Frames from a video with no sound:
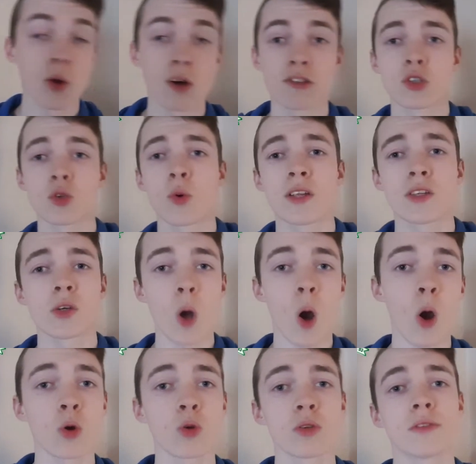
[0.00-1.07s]
well as away to
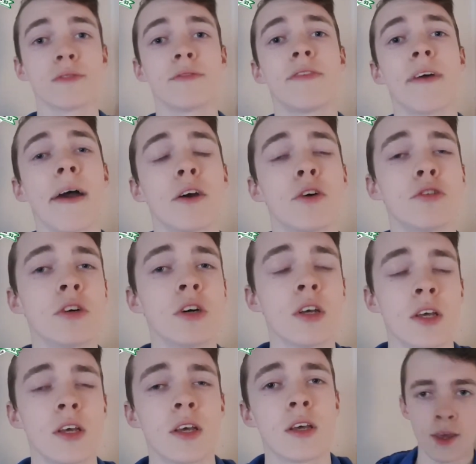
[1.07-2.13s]
Congleton Vale,
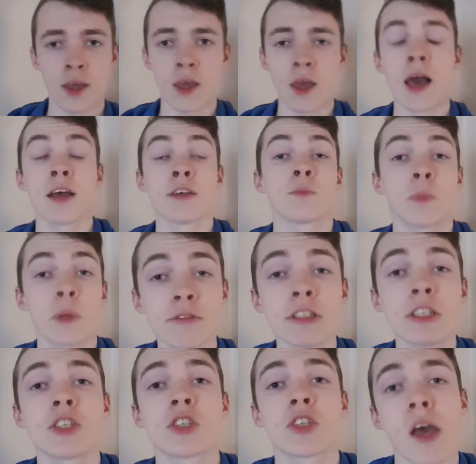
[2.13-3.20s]
as
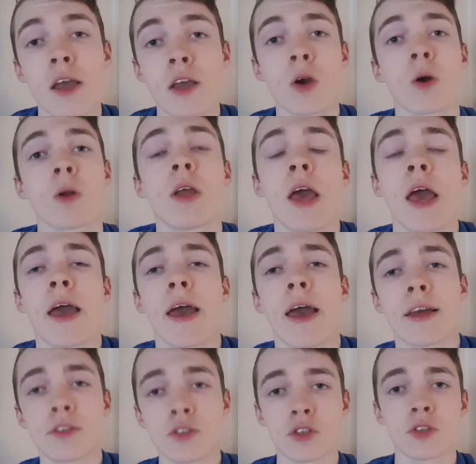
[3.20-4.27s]
Billinge take on
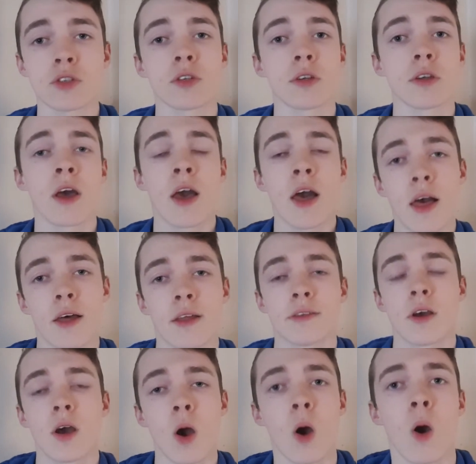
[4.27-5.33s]
Edgerton at
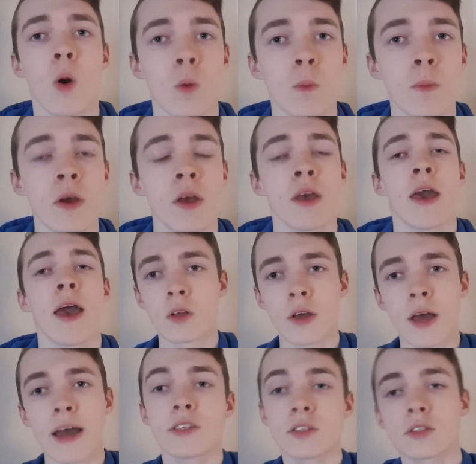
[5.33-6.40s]
home.
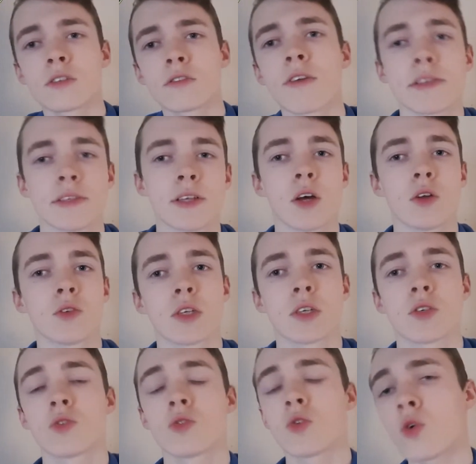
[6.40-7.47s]
Edgerton's last outing
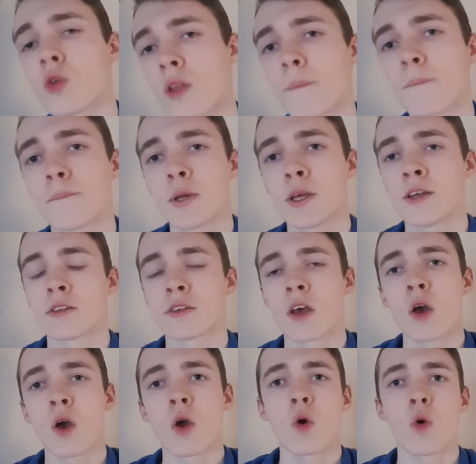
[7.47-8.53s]
saw them beat
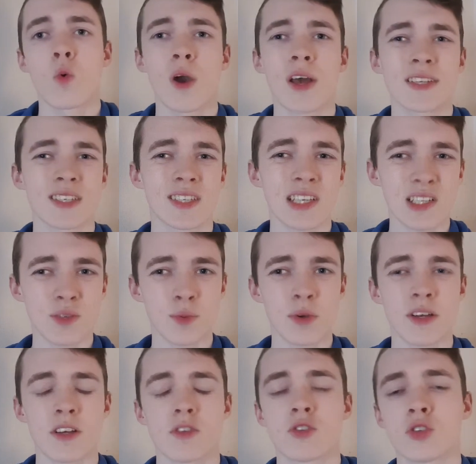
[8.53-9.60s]
West
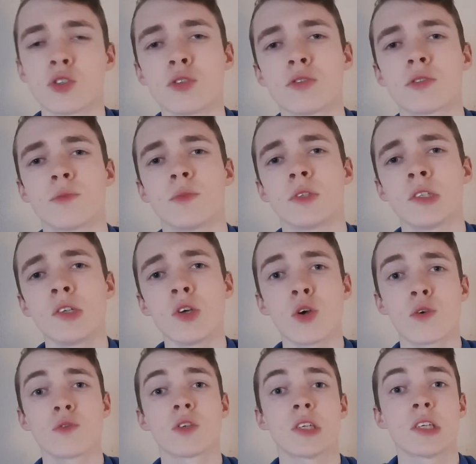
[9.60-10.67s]
Didsbury and Chiltern
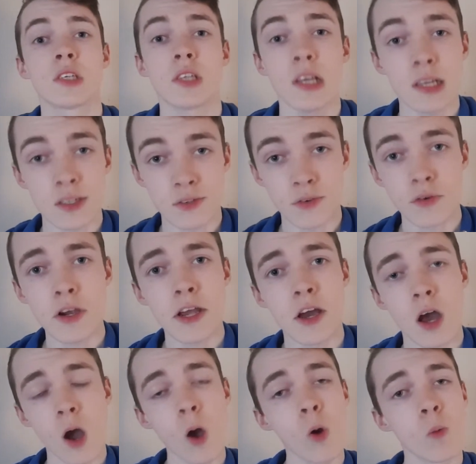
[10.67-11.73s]
Reserves 6-3
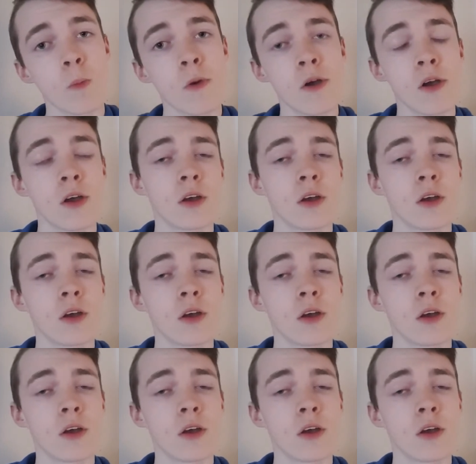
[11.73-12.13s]
at home,